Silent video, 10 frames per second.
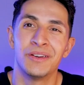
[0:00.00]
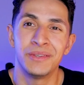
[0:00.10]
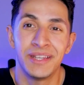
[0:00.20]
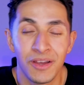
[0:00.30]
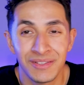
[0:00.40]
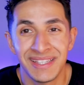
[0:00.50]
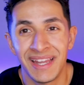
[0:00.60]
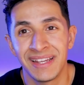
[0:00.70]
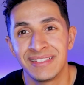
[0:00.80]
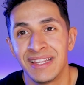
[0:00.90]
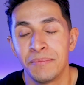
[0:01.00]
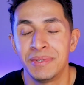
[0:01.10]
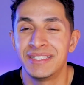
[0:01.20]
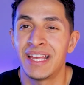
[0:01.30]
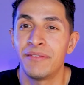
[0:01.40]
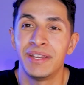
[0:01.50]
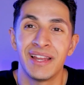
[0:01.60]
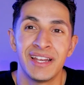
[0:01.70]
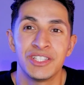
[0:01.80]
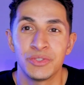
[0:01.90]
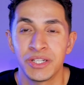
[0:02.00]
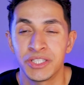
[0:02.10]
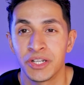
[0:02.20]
You don't need to go to that extent, but just have a nice dress